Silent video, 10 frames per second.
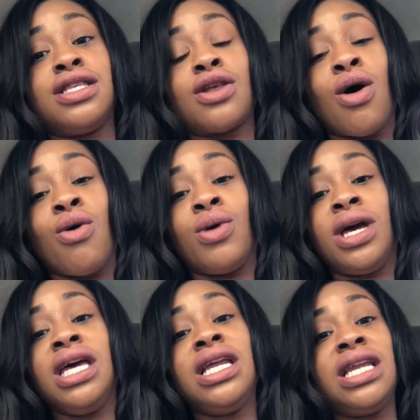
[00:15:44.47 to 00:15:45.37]
So
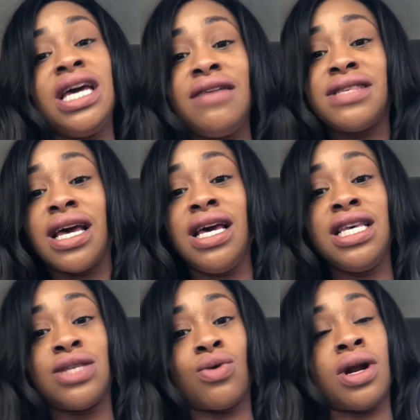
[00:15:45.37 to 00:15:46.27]
he leaves and
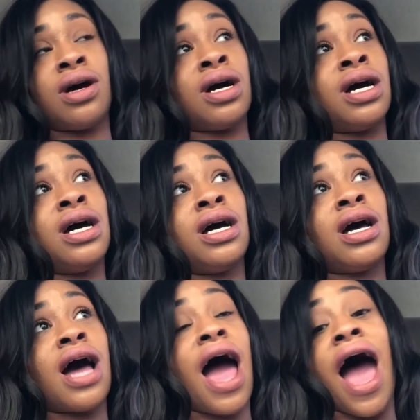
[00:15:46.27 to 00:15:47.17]
he's on a
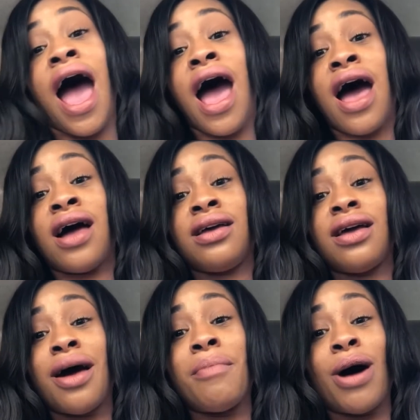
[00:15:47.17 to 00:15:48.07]
high
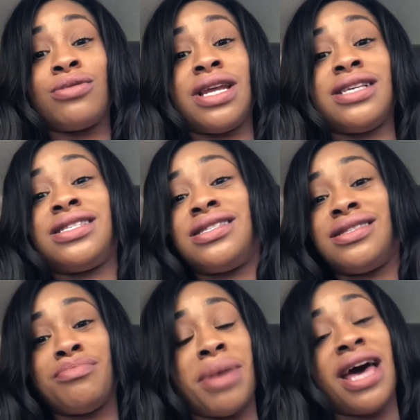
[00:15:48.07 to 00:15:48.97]
about this
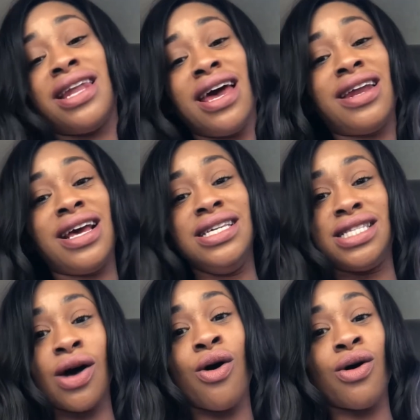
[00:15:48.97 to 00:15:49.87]
ballet that he
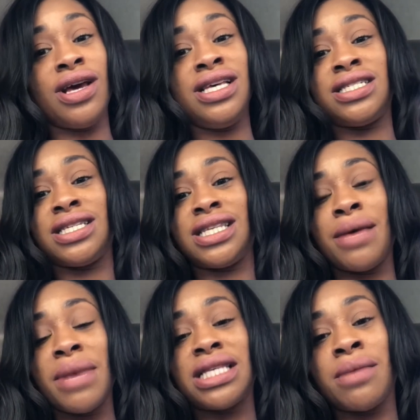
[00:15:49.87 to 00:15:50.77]
saw, and
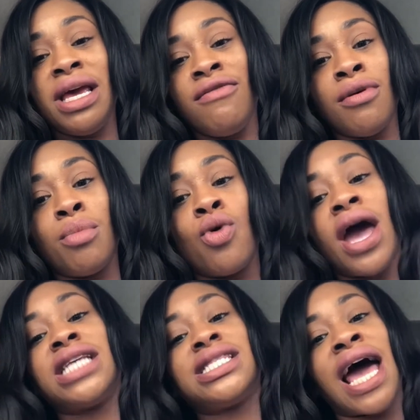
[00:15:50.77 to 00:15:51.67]
it makes him even more
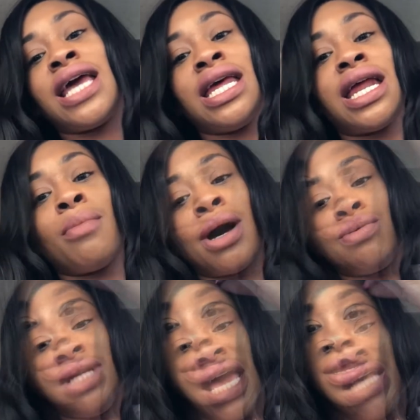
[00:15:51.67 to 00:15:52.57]
excited
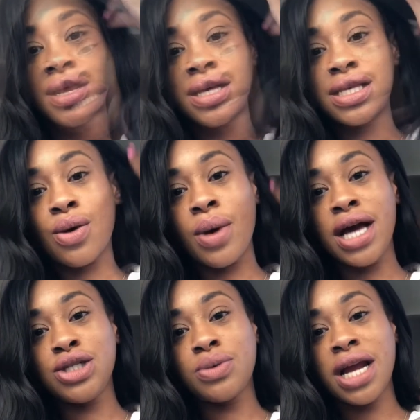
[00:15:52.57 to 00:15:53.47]
about dancing. So
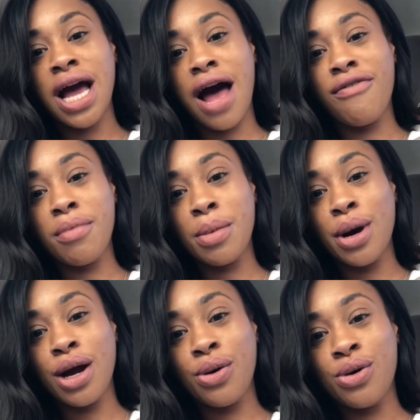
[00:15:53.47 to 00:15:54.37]
Angel and the guy from
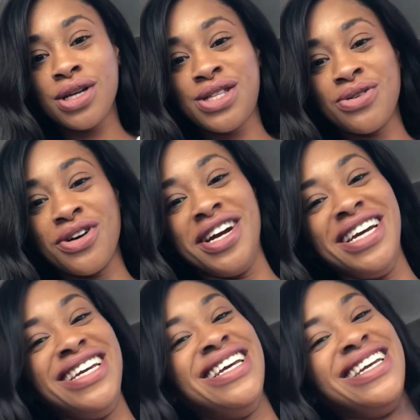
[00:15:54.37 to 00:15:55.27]
American Horror
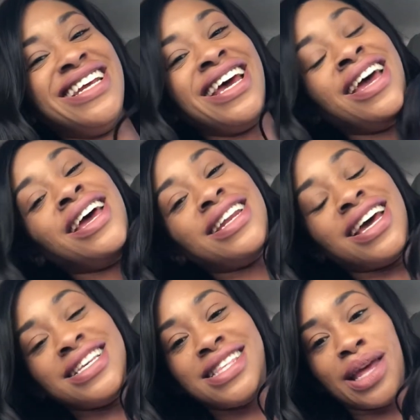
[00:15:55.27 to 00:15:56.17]
Story,
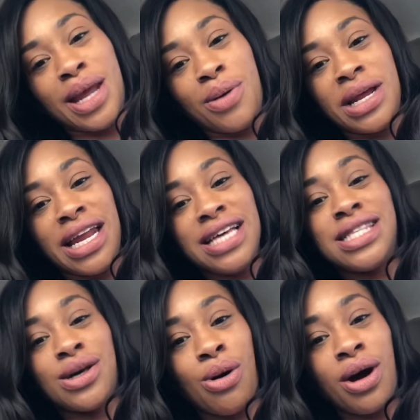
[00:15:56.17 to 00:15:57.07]
they sit down and they
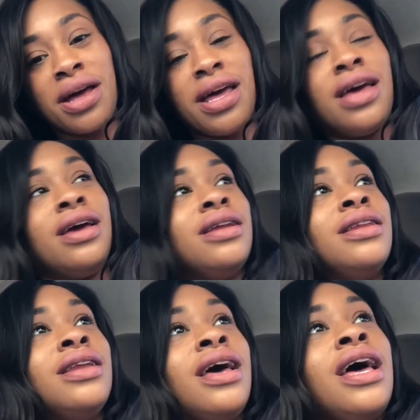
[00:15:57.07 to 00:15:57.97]
talk,
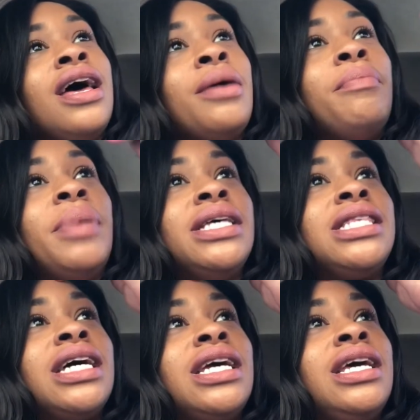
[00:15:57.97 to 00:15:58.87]
and
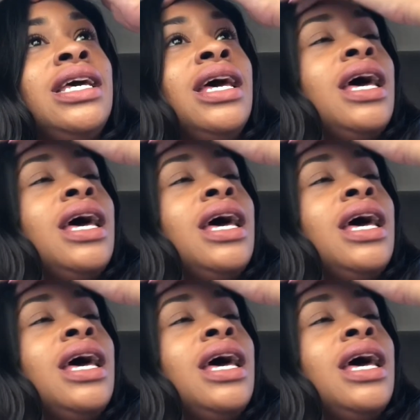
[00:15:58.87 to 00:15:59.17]
basically